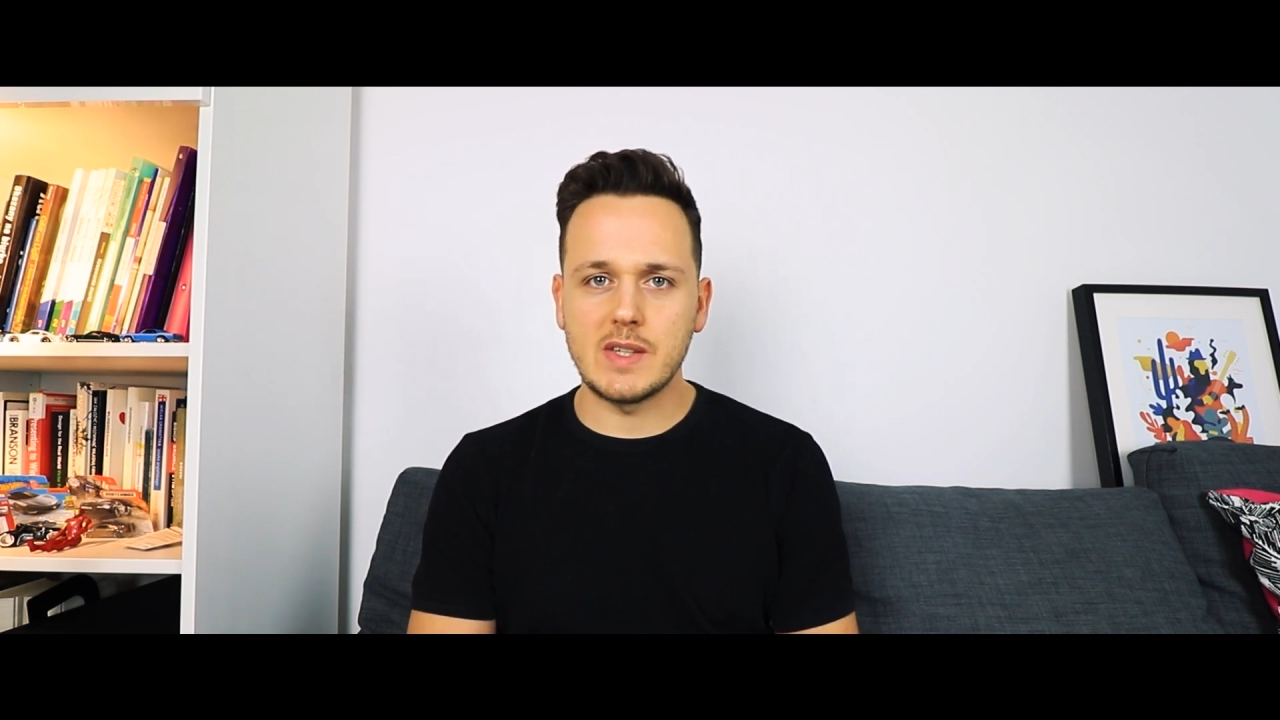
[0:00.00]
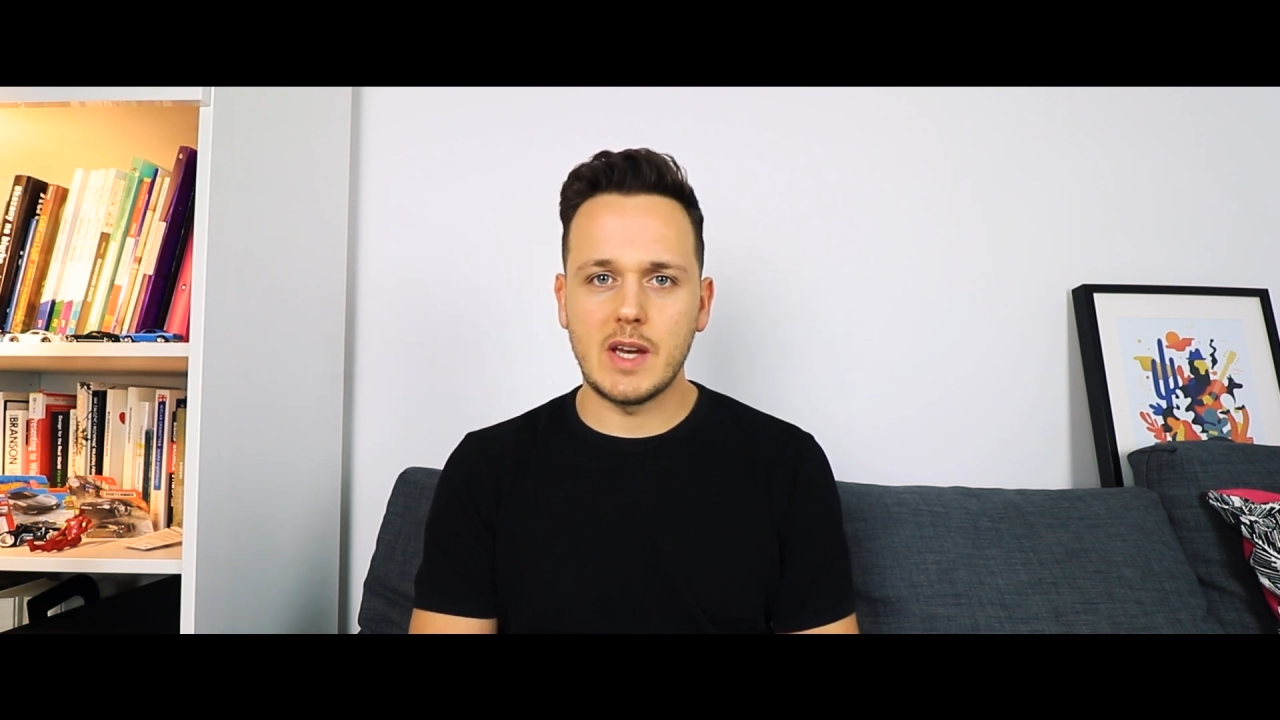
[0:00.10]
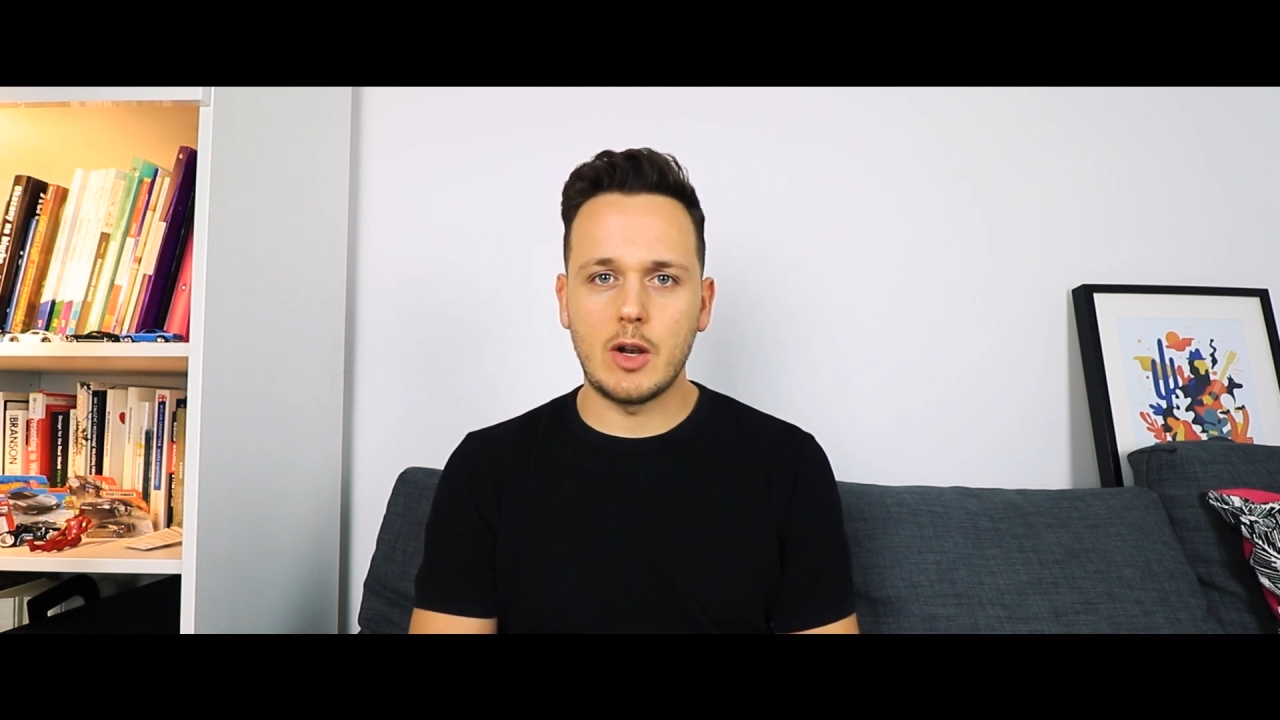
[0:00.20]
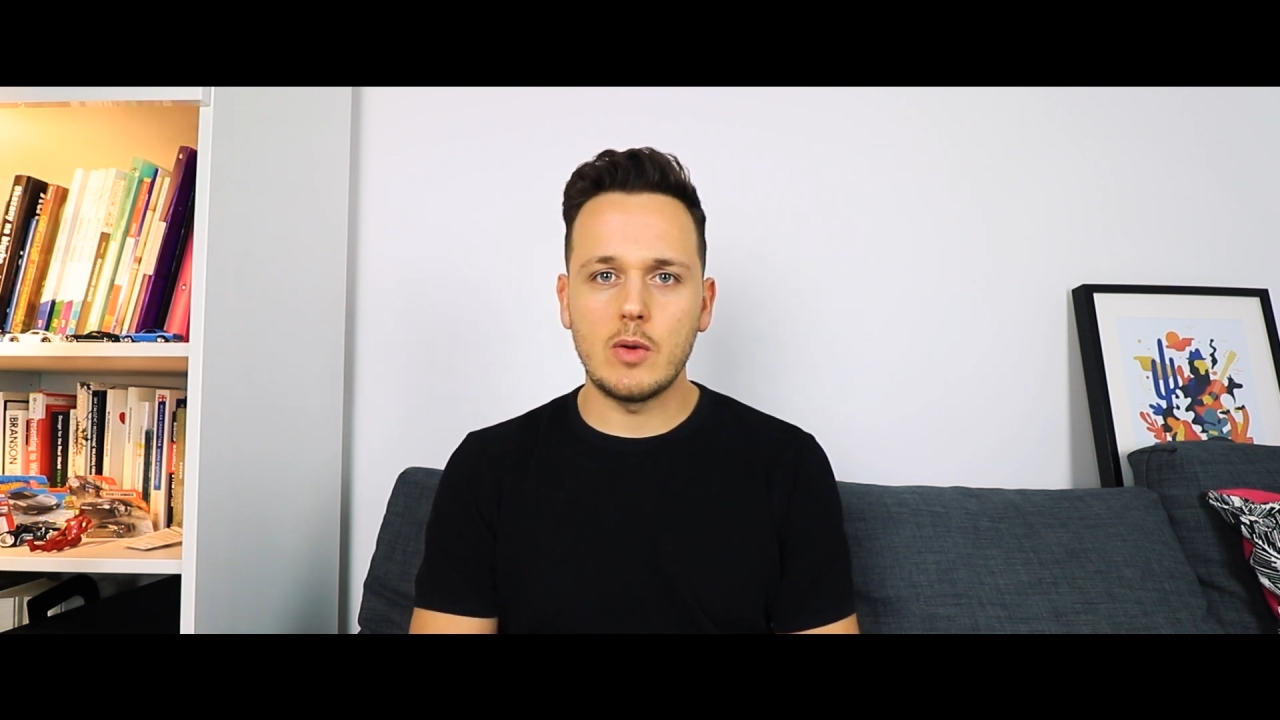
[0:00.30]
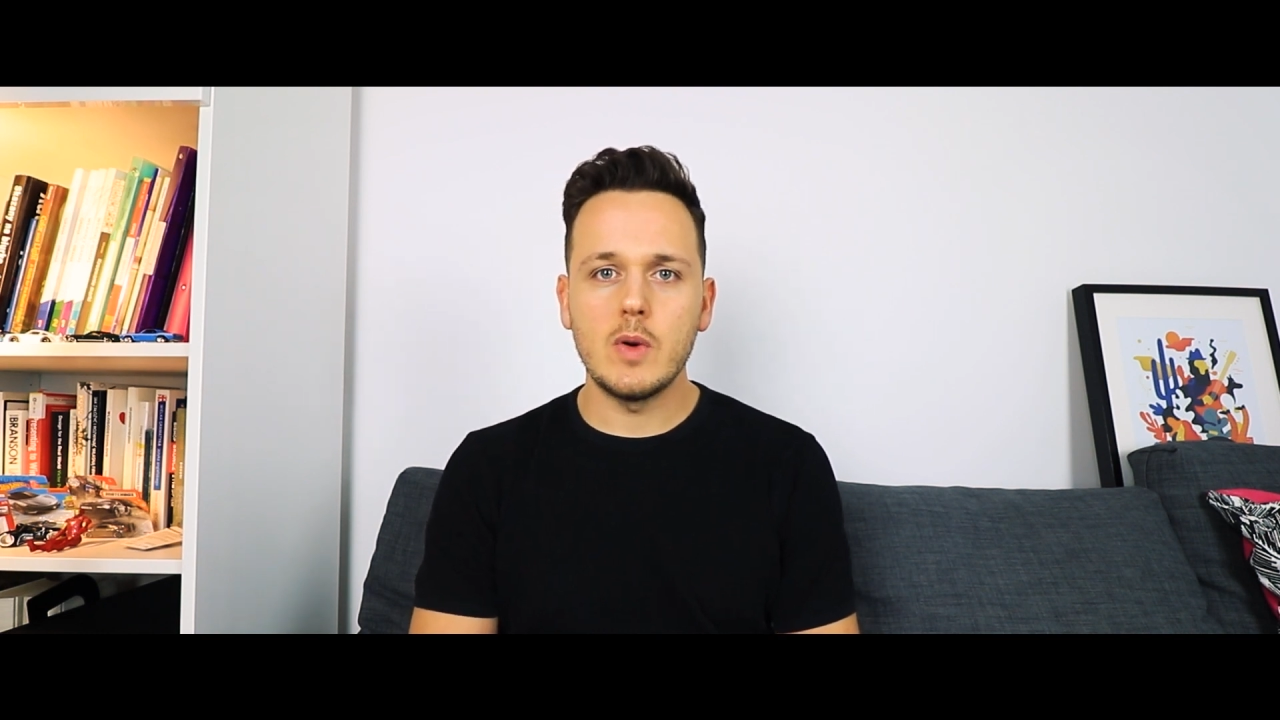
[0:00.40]
as
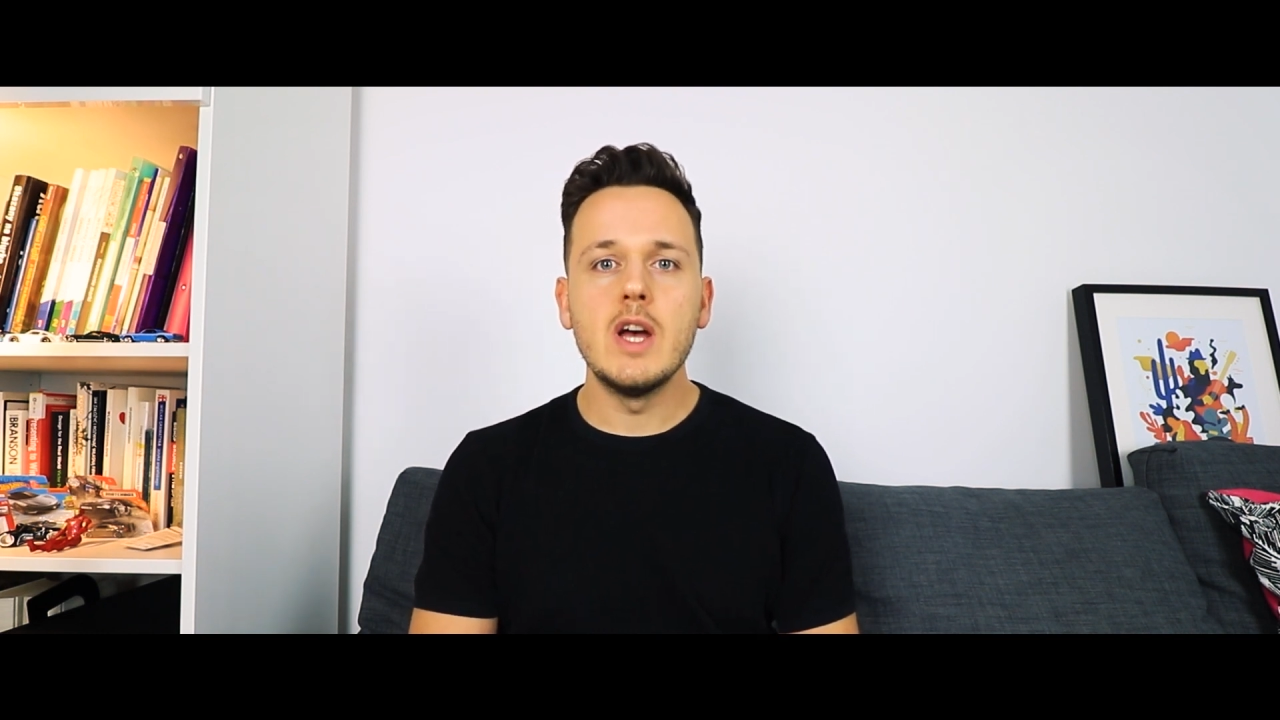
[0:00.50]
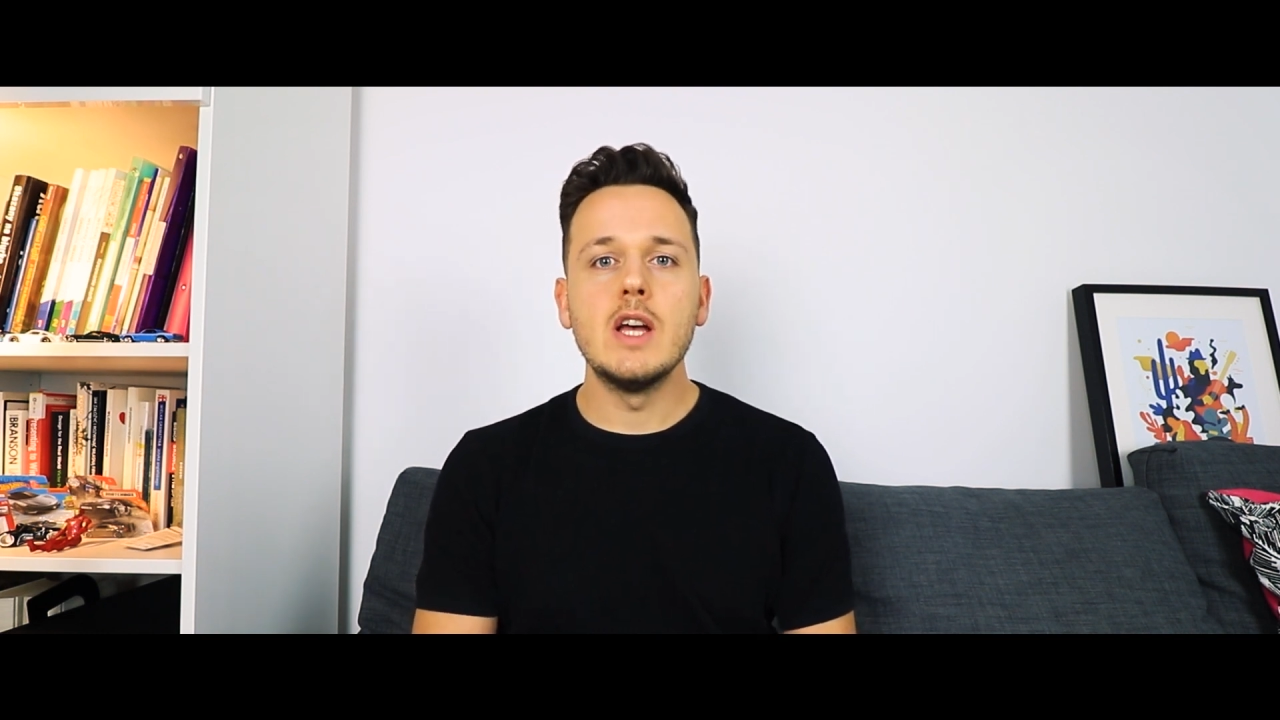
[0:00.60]
I know.